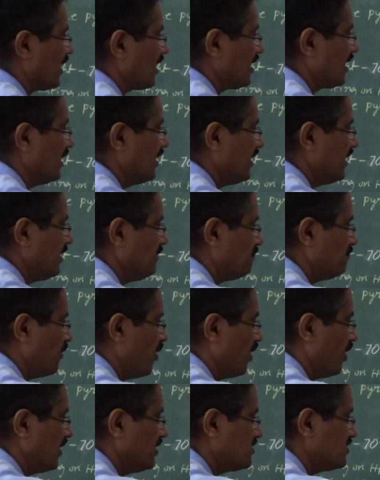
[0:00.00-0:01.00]
cutting
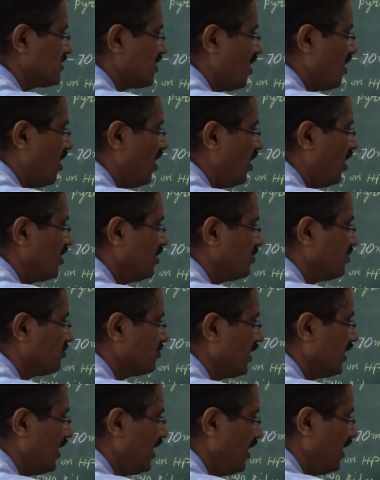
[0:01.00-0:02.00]
points onto
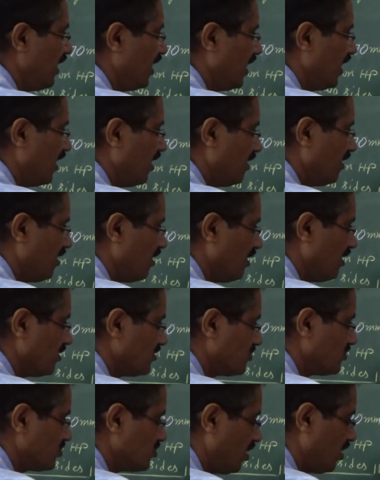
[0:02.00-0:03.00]
the
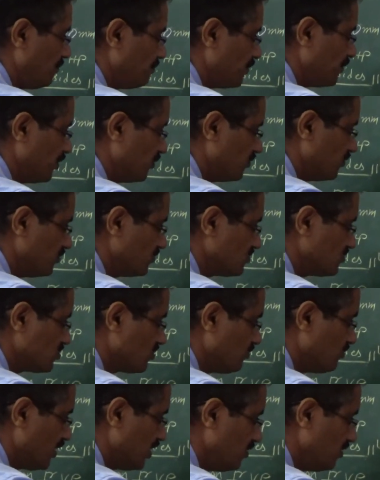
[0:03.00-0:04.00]
top view.
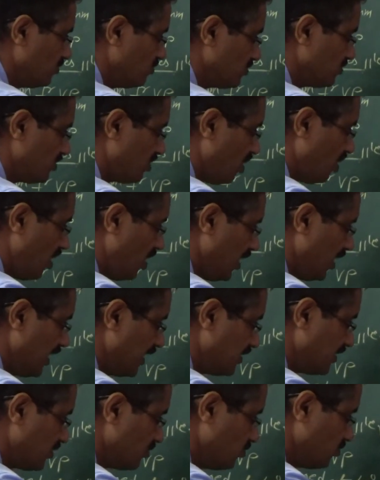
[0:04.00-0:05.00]
So when you draw
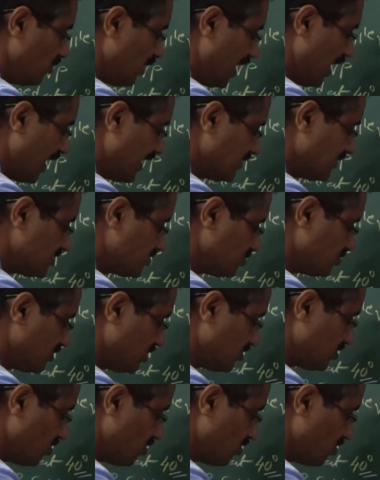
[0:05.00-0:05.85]
two lines to the